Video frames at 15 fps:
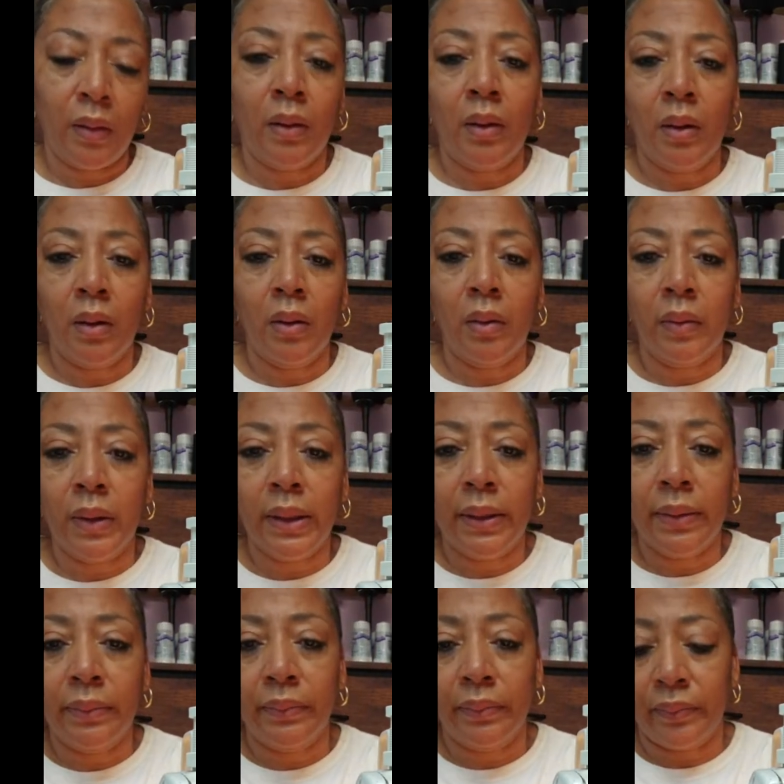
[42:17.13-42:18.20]
All right.
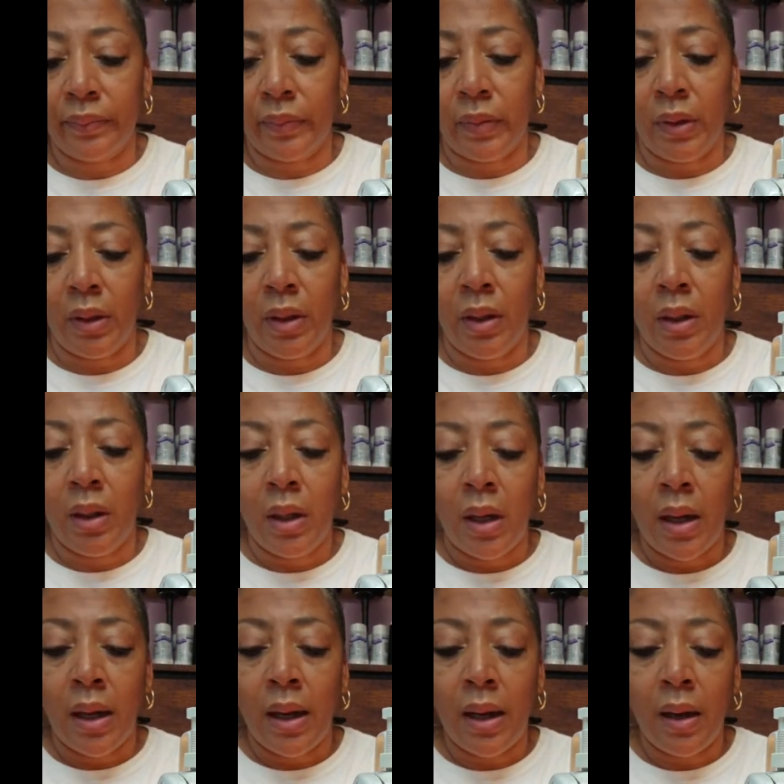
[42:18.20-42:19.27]

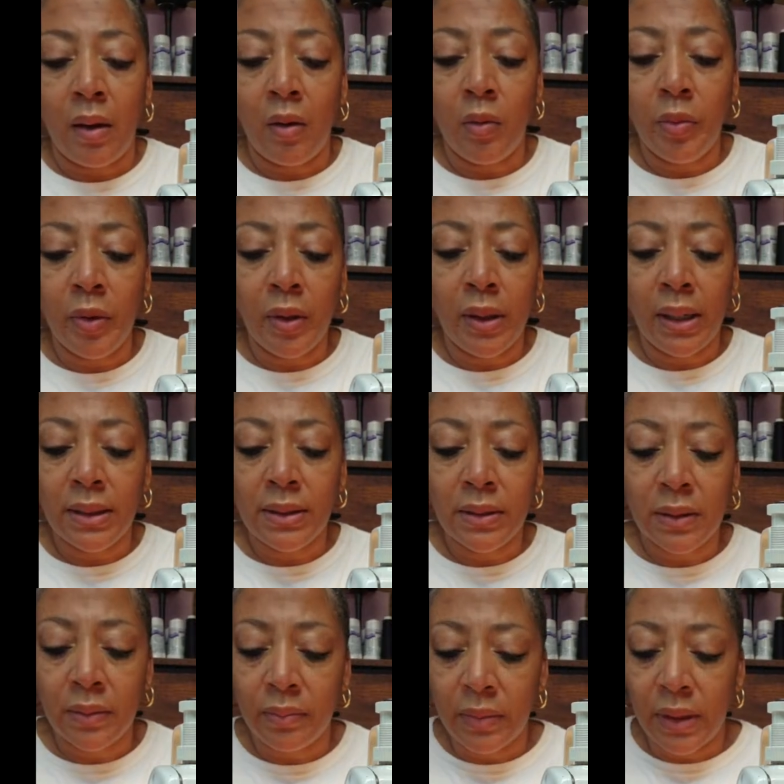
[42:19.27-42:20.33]
I hope you guys
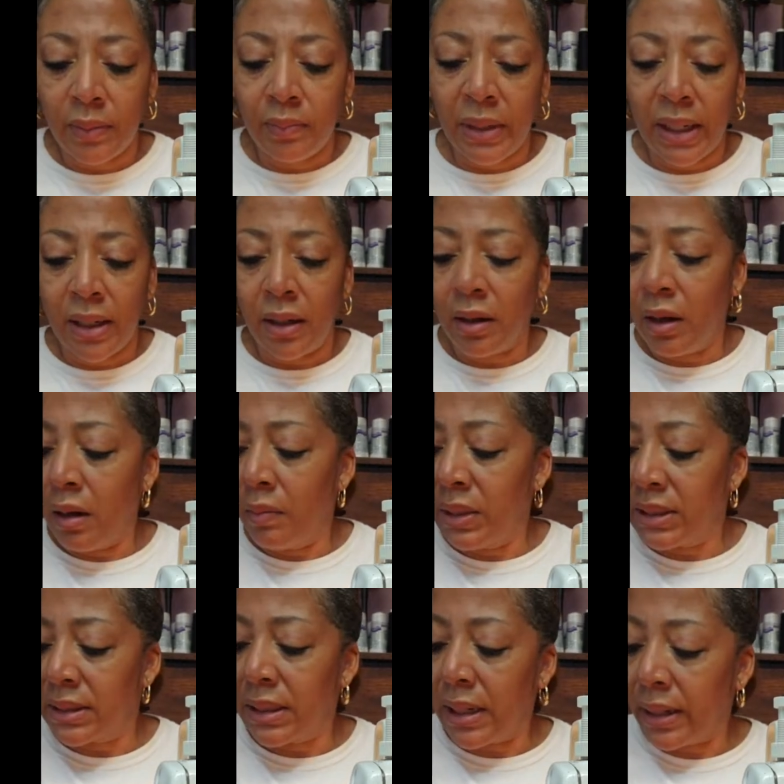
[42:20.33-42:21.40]
aren't making
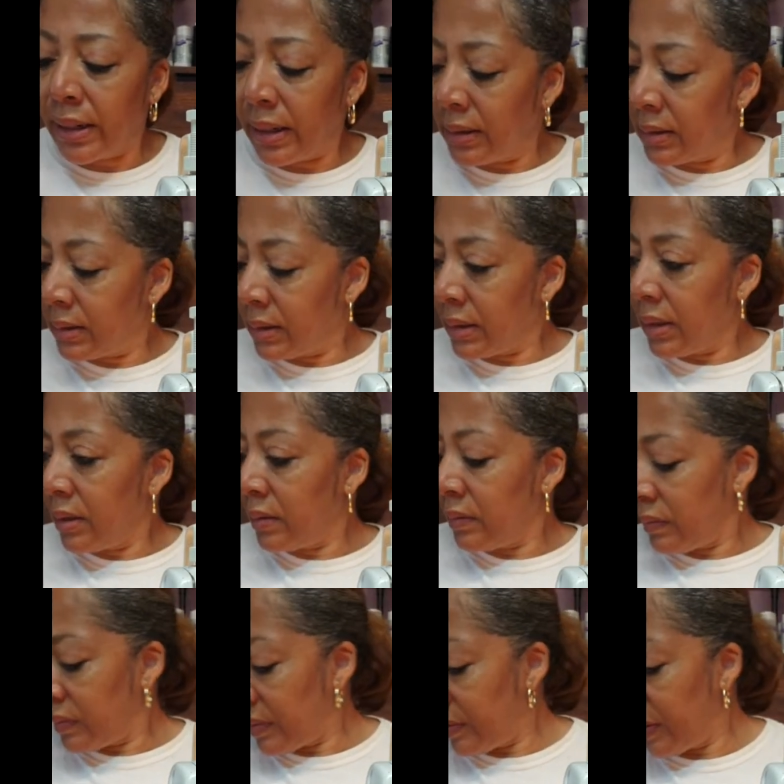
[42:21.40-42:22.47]
comments and I can't see them.
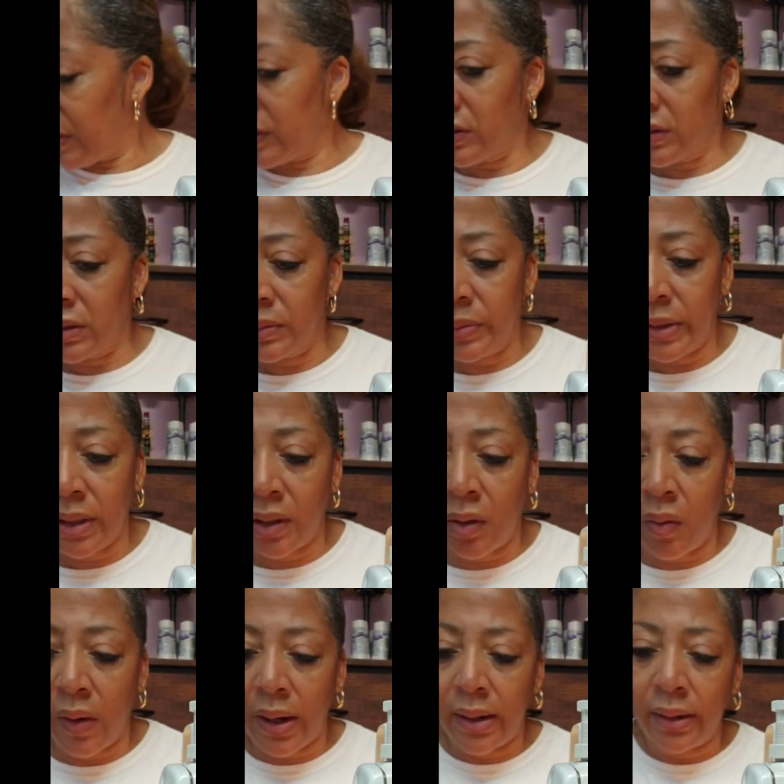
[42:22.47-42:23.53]
Maybe I'm just being
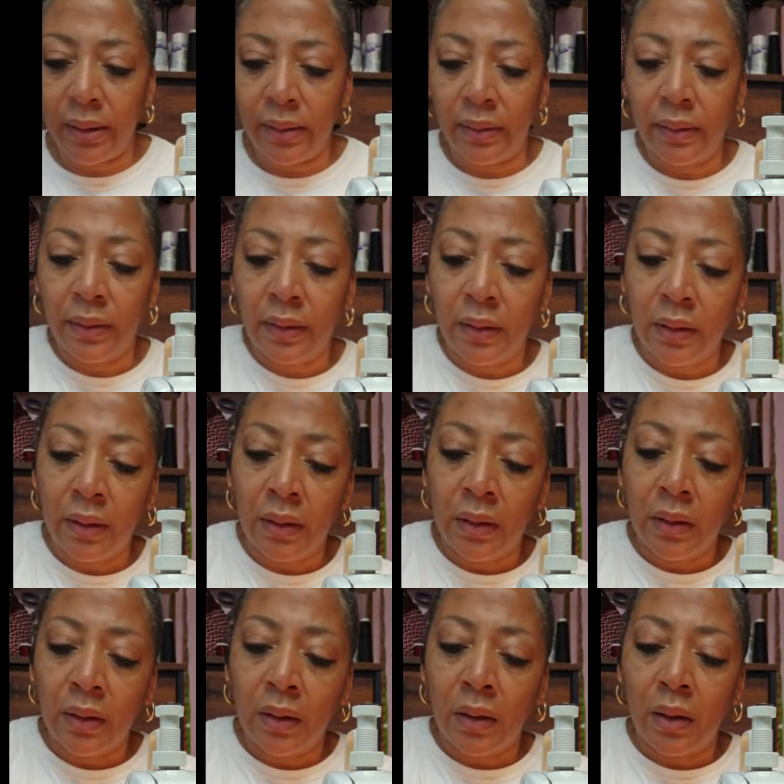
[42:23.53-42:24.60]
quiet.
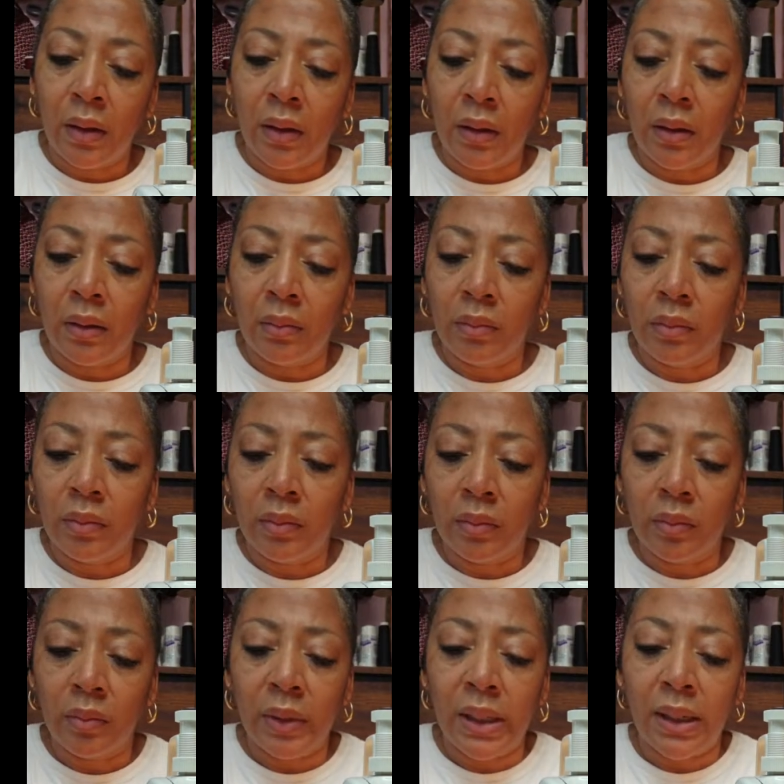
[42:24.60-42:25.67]
Um,
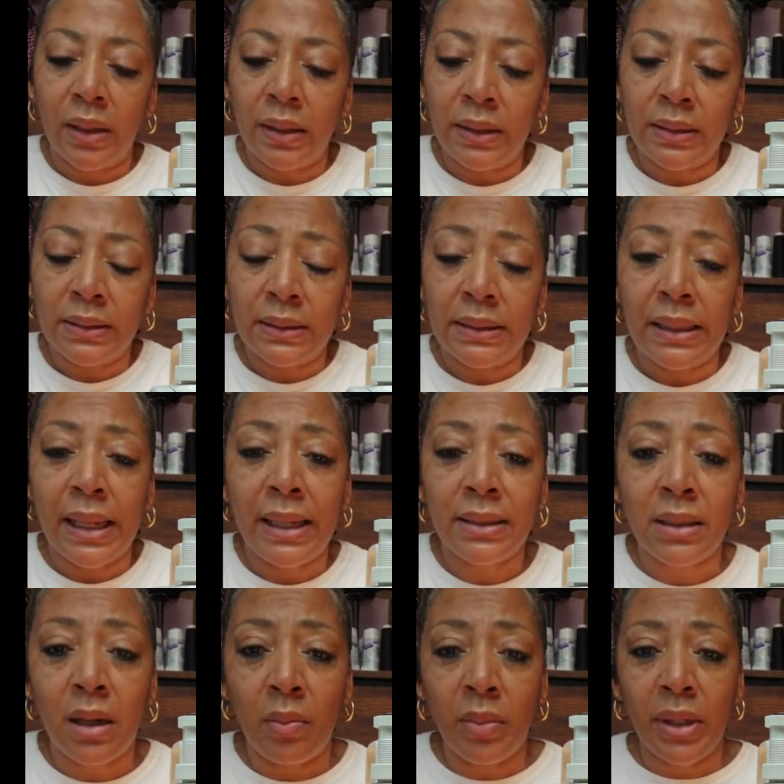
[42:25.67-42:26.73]
but I honestly, last
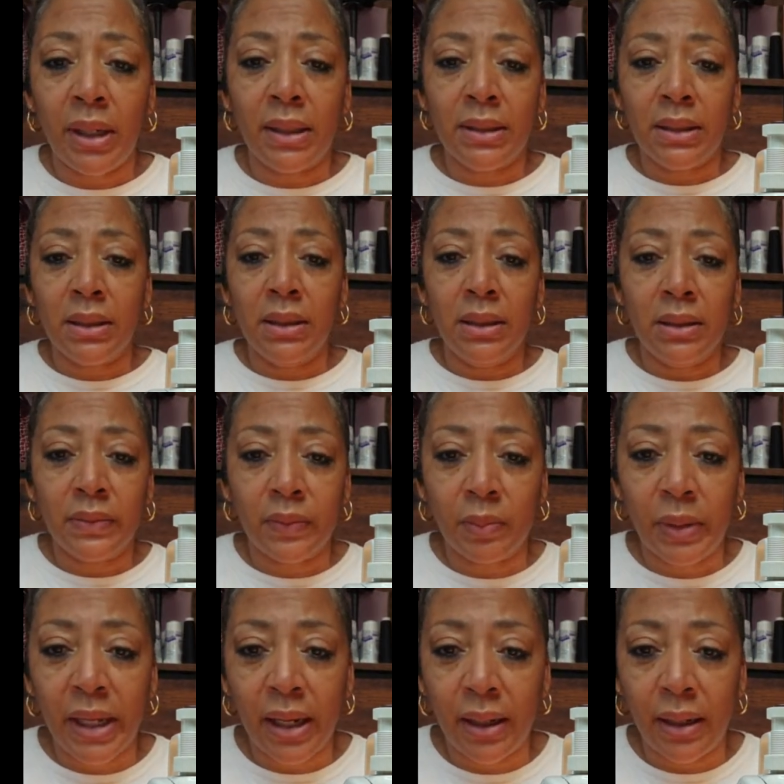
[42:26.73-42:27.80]
comment I see is from
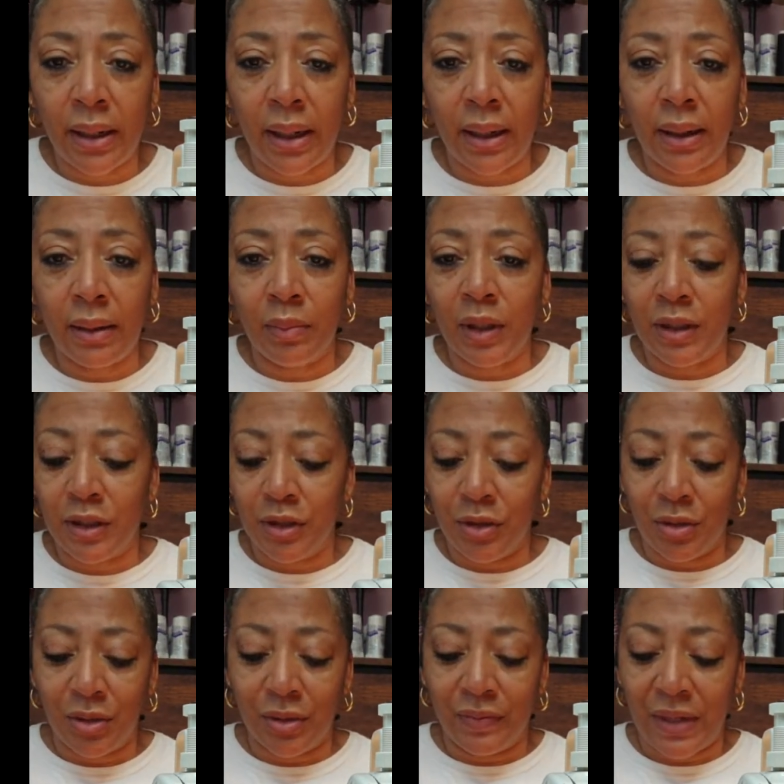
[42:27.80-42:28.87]
KK. I'm not
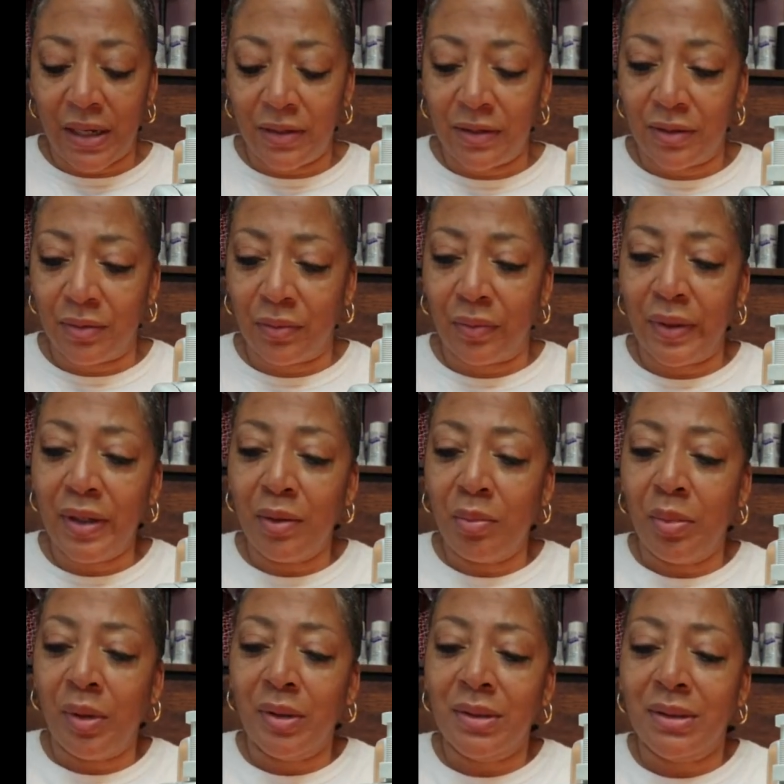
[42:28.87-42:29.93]
sure if that's a real
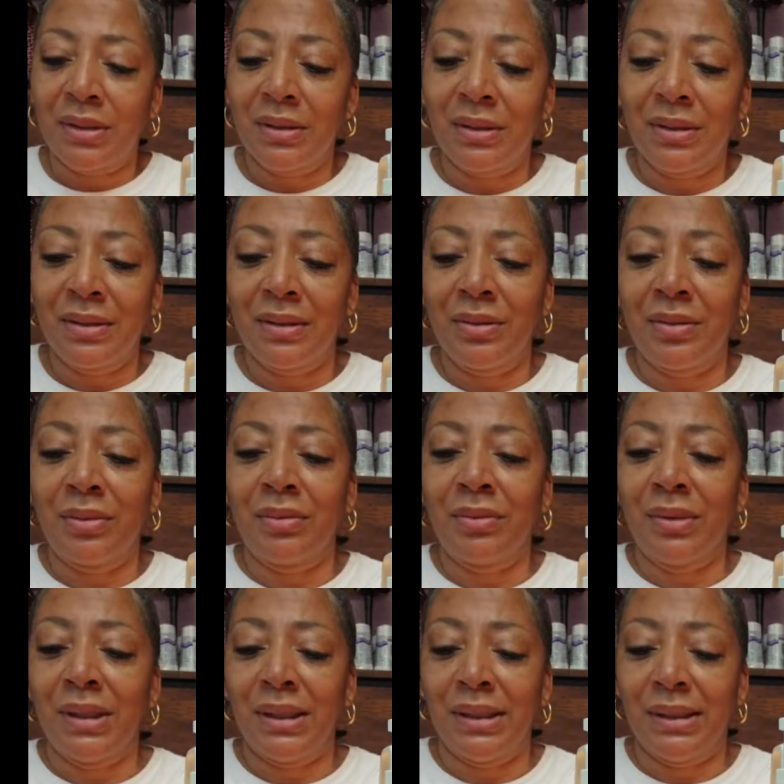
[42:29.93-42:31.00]
person or
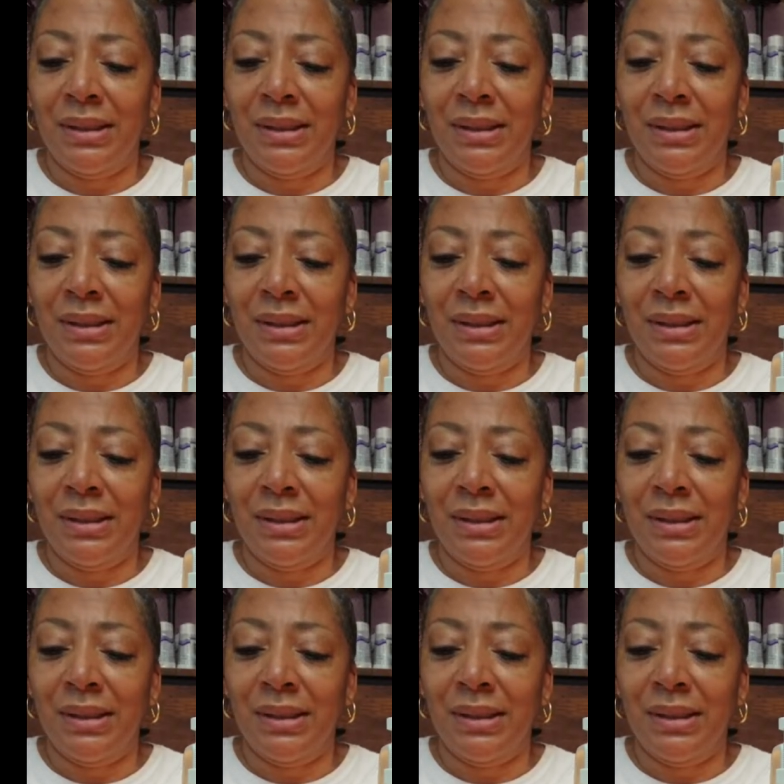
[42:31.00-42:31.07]
what.